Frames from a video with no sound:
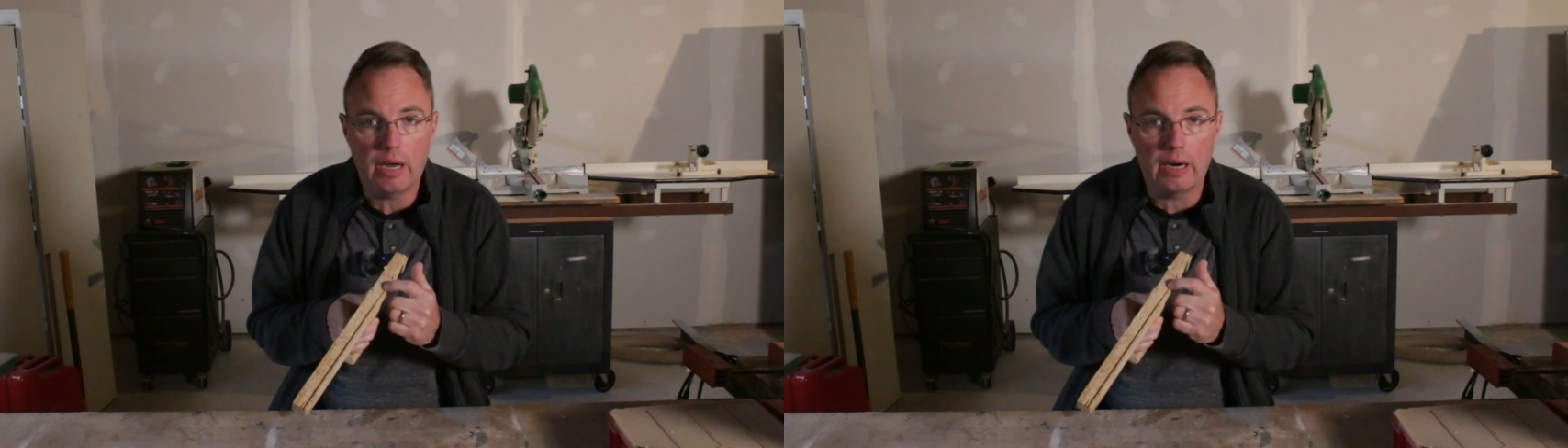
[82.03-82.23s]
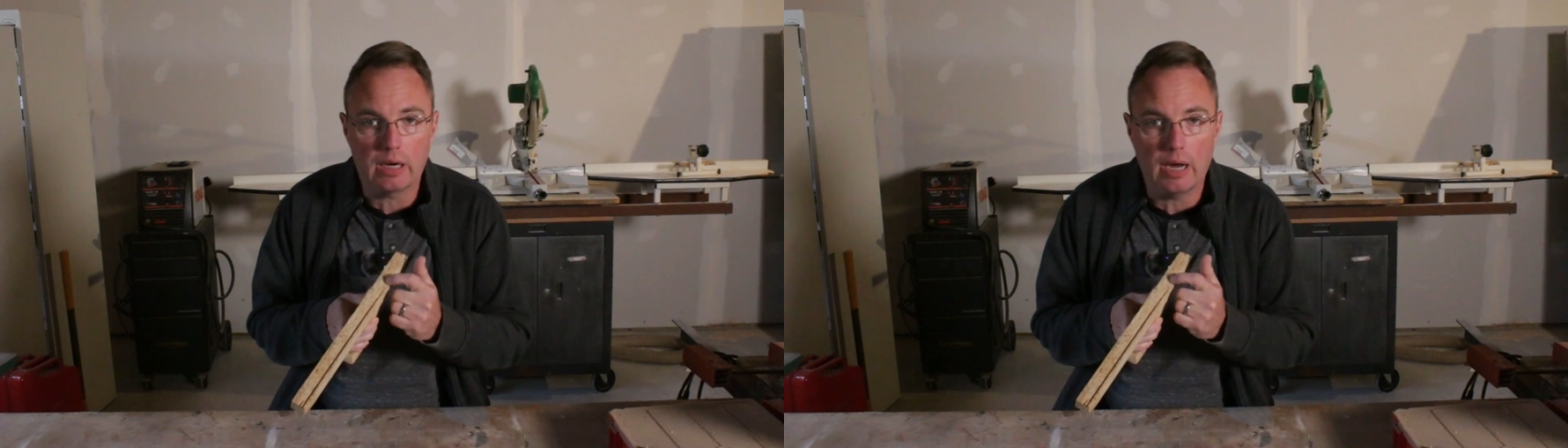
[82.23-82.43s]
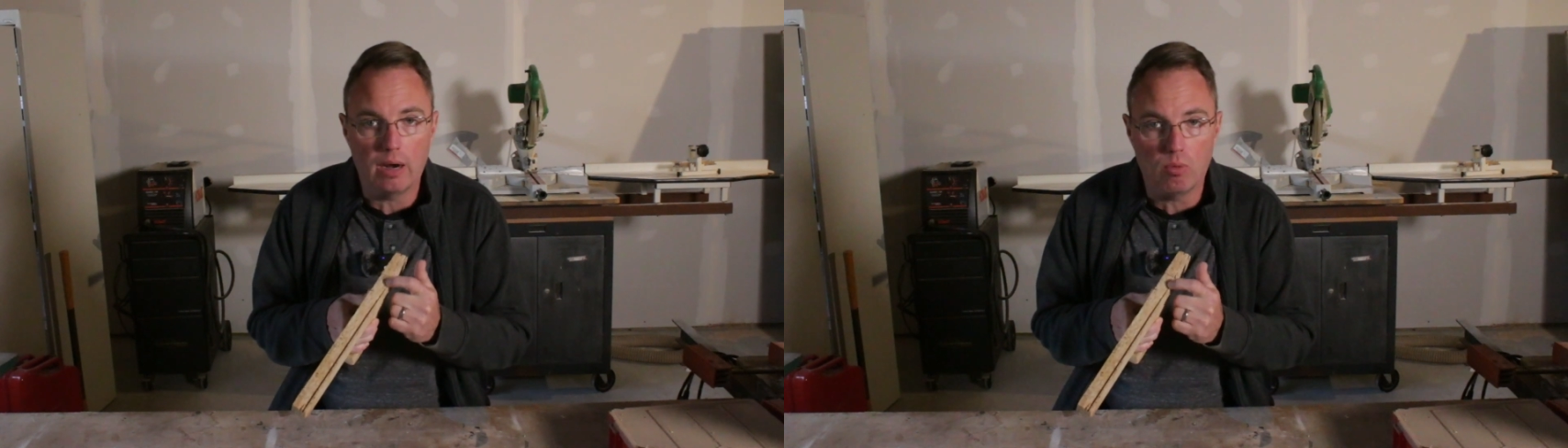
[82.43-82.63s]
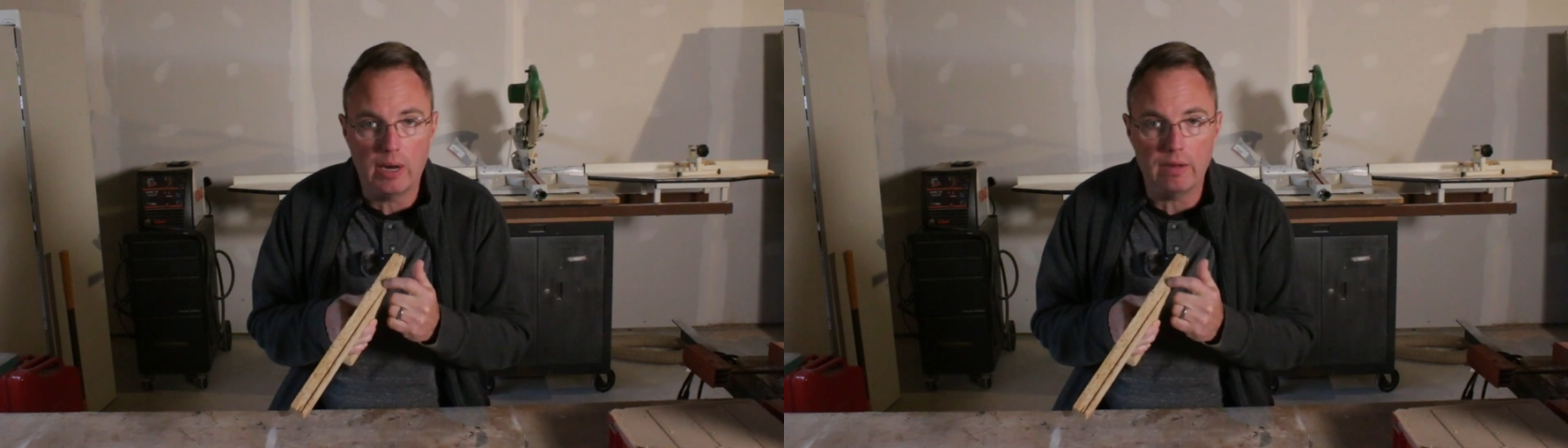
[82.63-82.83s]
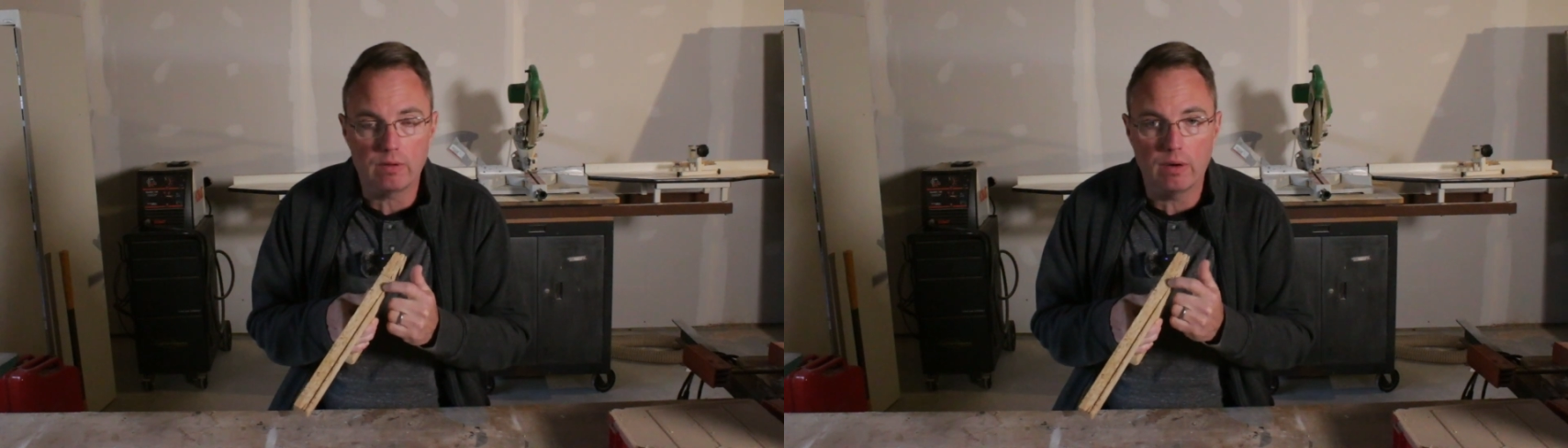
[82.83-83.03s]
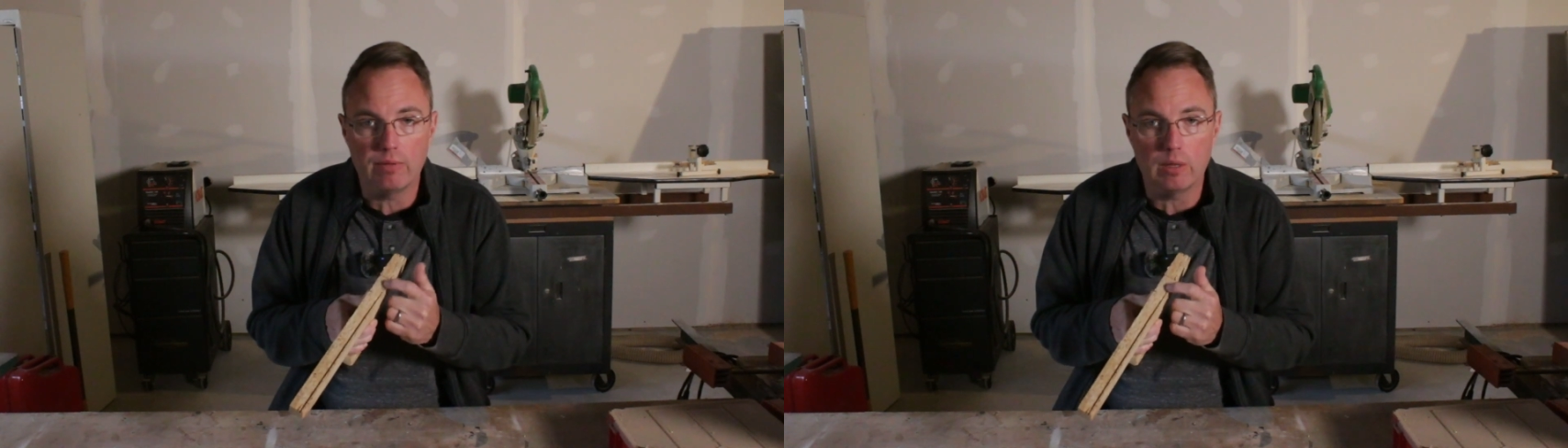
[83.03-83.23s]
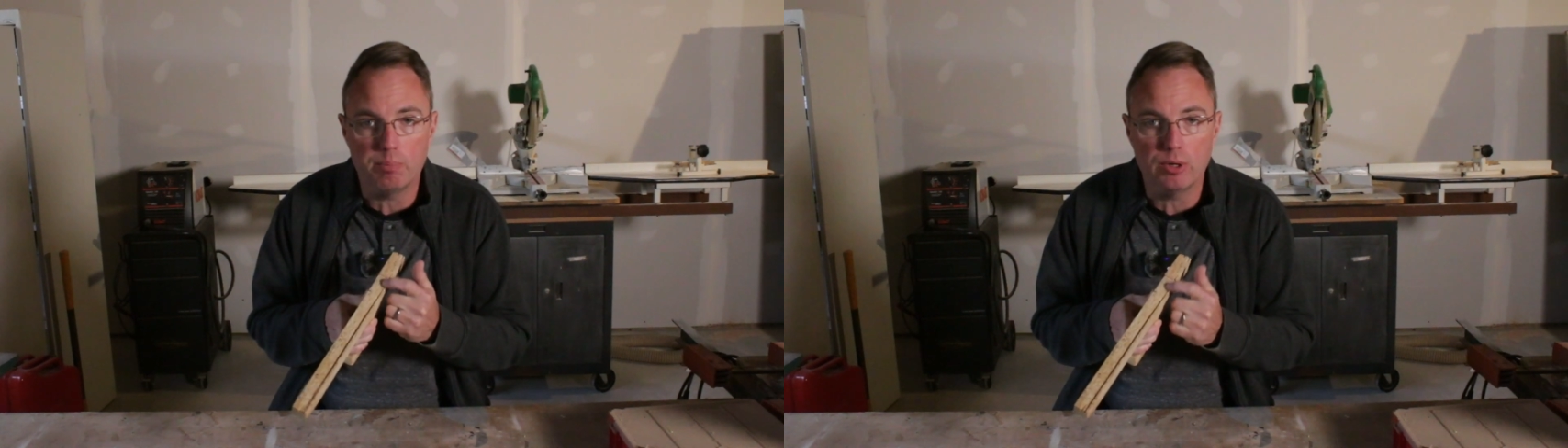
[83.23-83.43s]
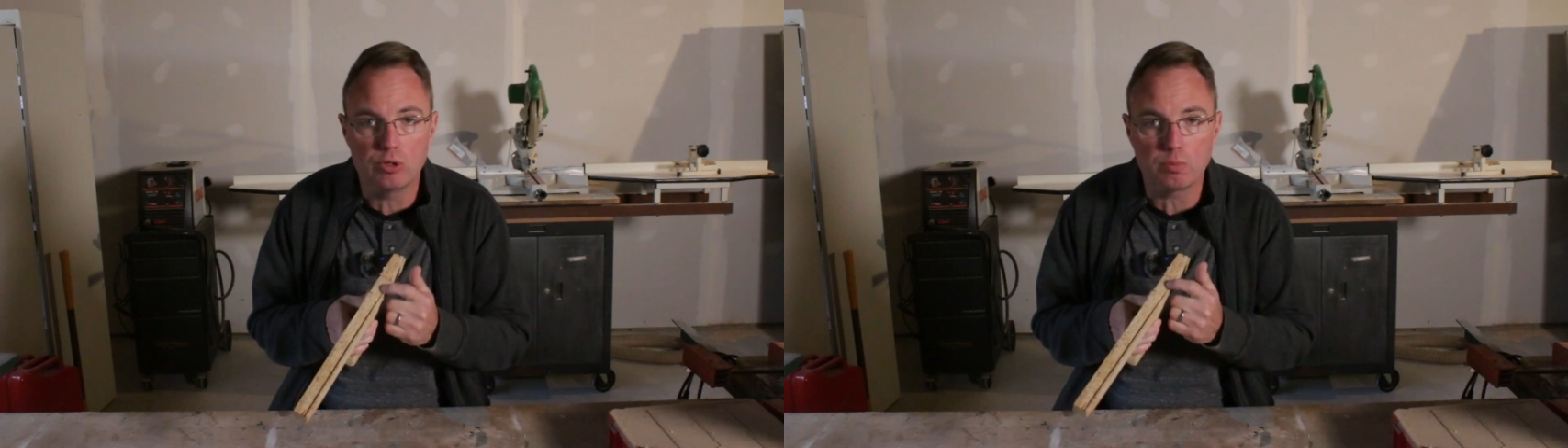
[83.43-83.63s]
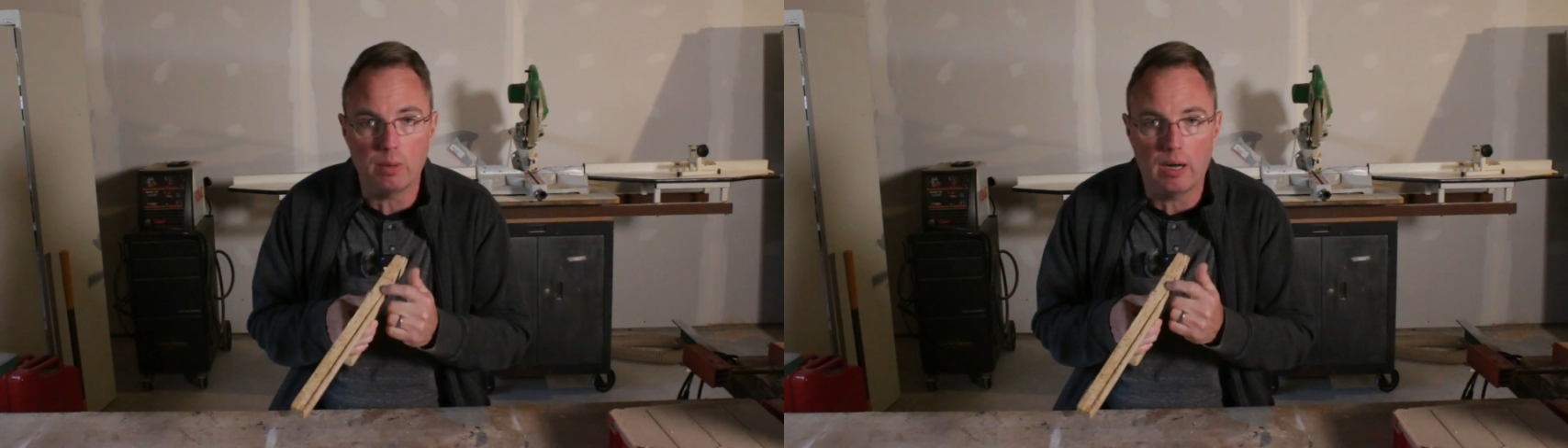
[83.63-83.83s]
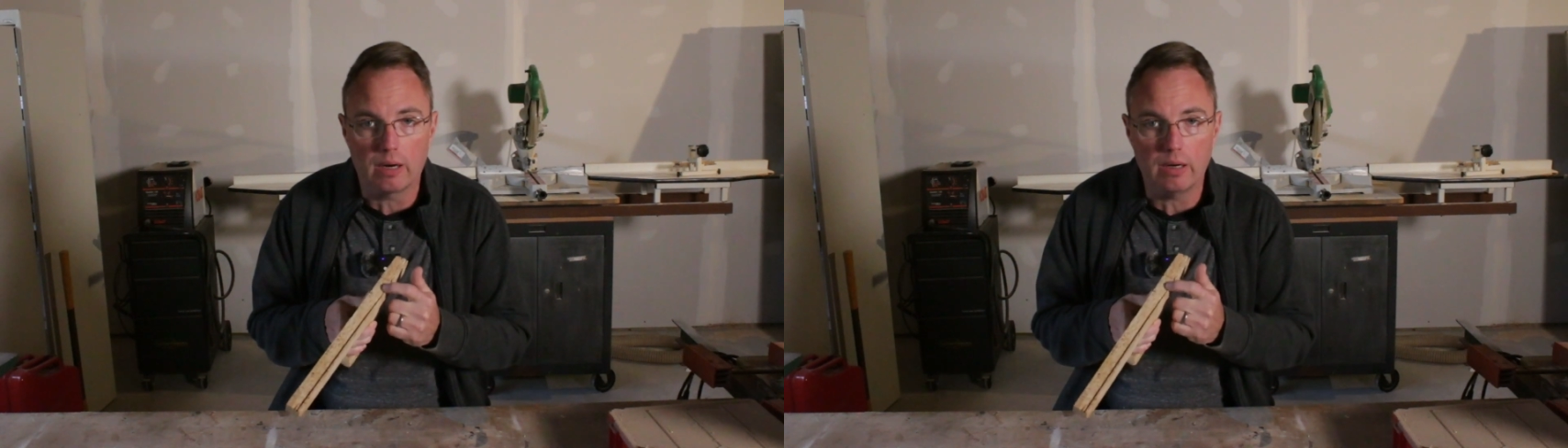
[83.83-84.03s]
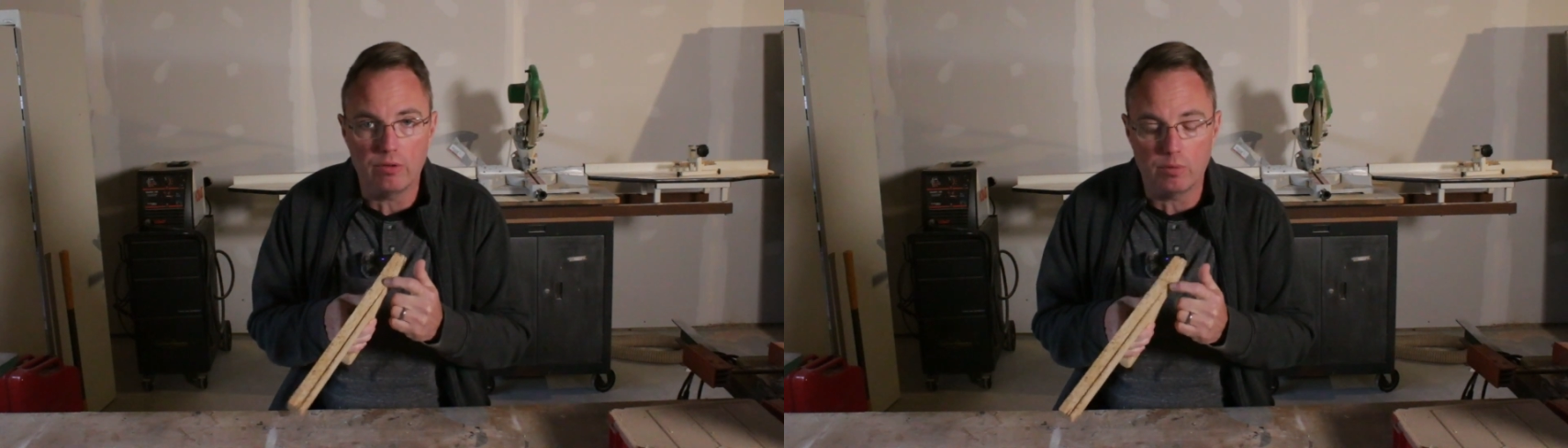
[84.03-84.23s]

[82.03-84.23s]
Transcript: and cut away some of the push block as